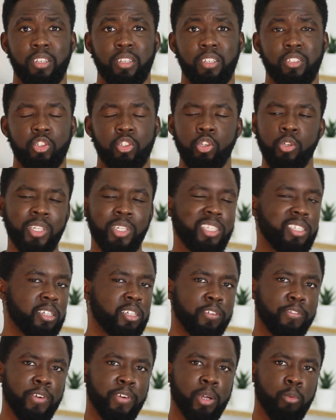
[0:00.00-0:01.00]
So you need to
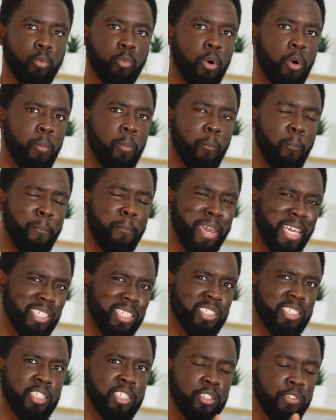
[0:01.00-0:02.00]
define what makes
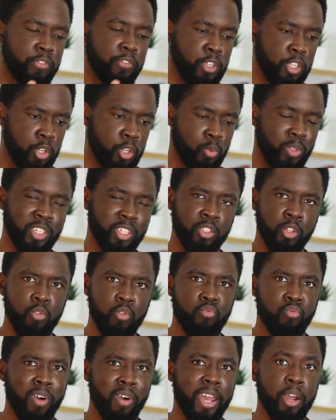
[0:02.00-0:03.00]
sense for you. There's no
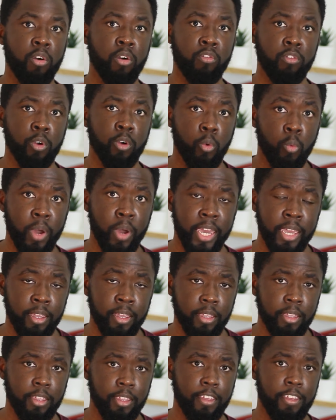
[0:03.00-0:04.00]
right or wrong way.
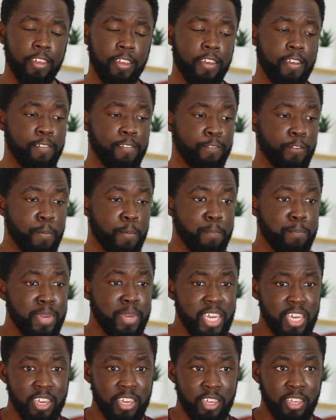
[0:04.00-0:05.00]
For
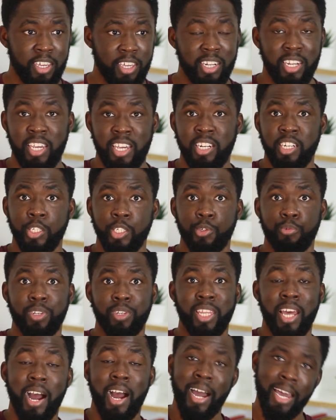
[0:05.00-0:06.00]
me, in the industry
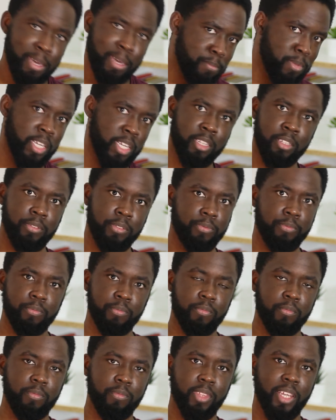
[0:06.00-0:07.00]
that I'm in,
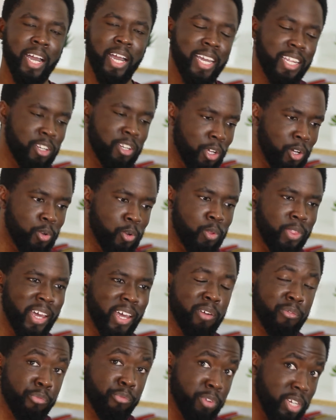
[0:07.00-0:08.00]
I know
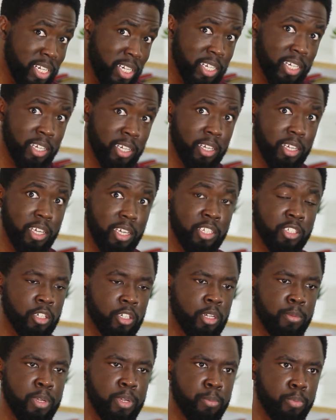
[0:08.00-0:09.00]
that reading is going
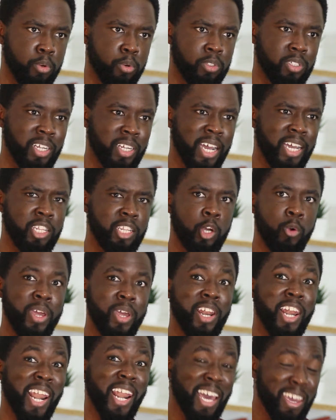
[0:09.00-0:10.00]
to be important. I know
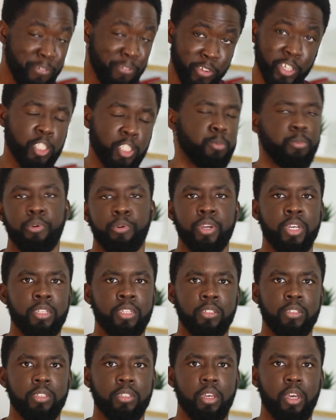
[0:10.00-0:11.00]
life
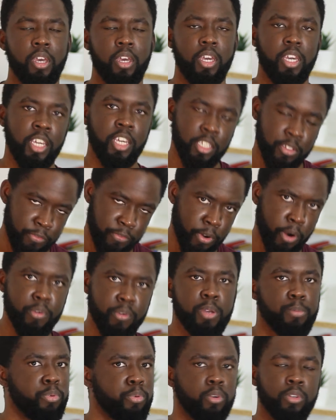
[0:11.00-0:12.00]
experience is very
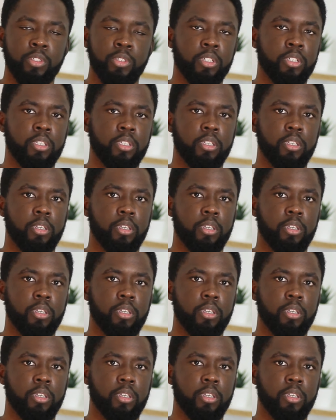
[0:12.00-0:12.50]
important.